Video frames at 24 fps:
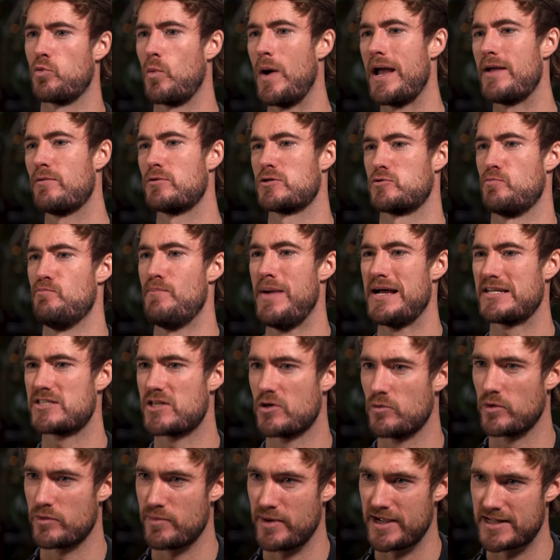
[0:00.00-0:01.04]
weight was messing
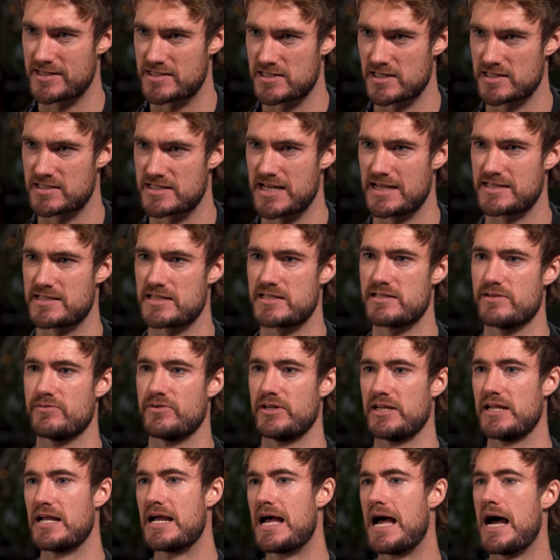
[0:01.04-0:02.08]
with my insulin
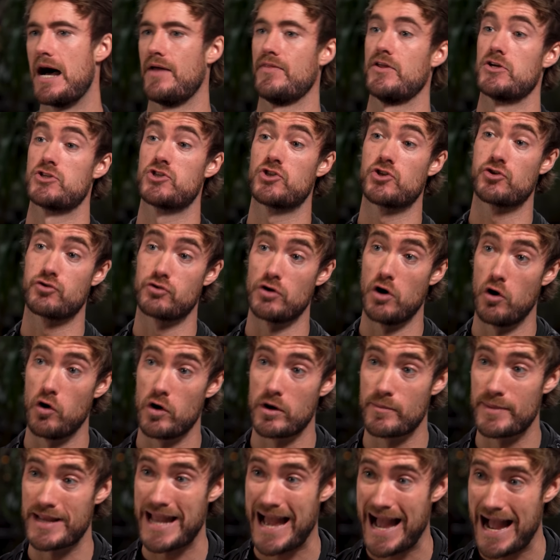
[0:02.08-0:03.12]
sensitivity and thus
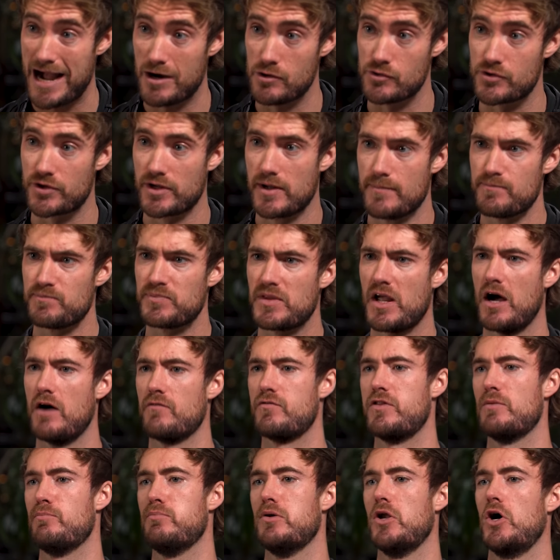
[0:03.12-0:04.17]
throwing me out of
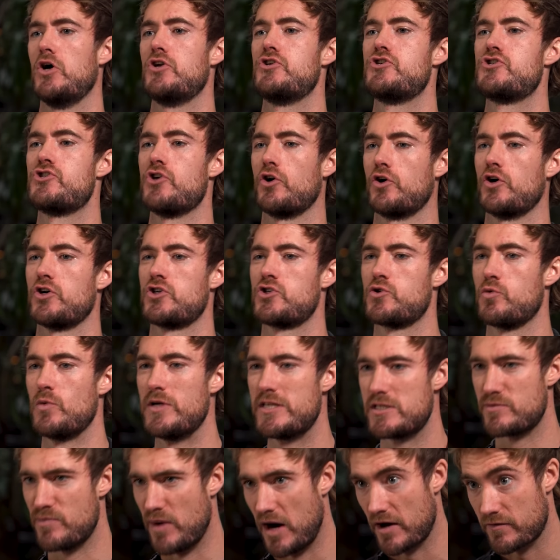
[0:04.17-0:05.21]
the blood sugar
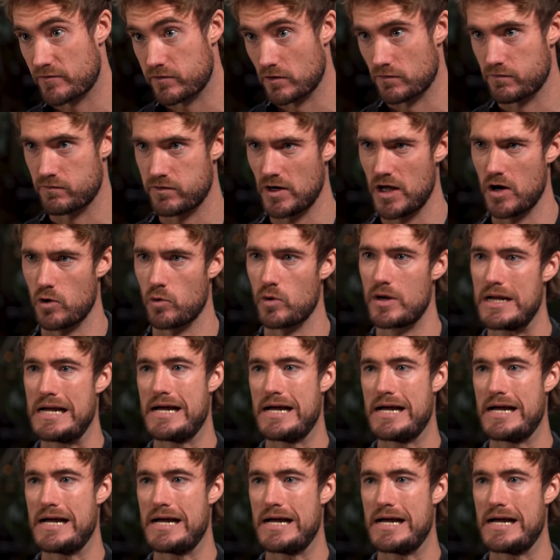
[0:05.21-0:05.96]
sweet spot for flow.